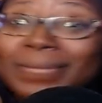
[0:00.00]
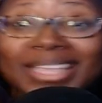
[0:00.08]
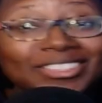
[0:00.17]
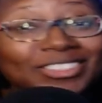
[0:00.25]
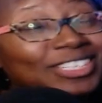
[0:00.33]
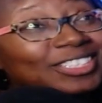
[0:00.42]

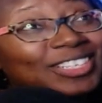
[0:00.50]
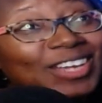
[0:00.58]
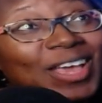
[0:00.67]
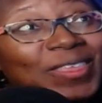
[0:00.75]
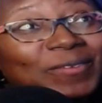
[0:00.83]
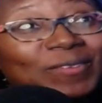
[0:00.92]
She gets
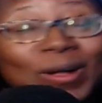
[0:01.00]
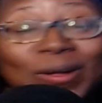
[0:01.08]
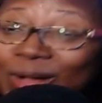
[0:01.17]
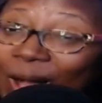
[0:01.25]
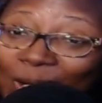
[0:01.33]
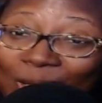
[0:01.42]
another
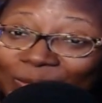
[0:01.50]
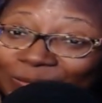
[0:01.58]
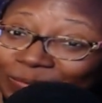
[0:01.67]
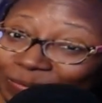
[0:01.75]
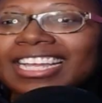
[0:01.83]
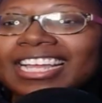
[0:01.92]
phone
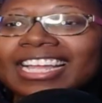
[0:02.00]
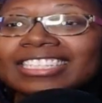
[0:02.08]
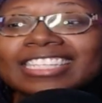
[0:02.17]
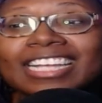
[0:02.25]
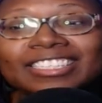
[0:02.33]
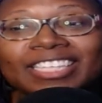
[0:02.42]
call.
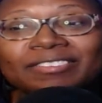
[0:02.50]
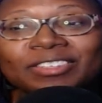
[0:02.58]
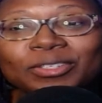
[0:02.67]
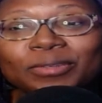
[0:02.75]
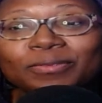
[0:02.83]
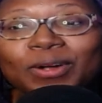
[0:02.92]
It's not saved
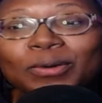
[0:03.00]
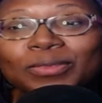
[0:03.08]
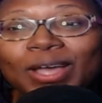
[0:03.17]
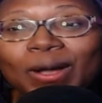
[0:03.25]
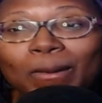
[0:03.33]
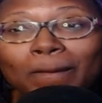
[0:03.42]
in her
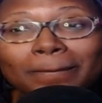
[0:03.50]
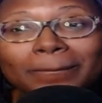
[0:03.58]
phone, though.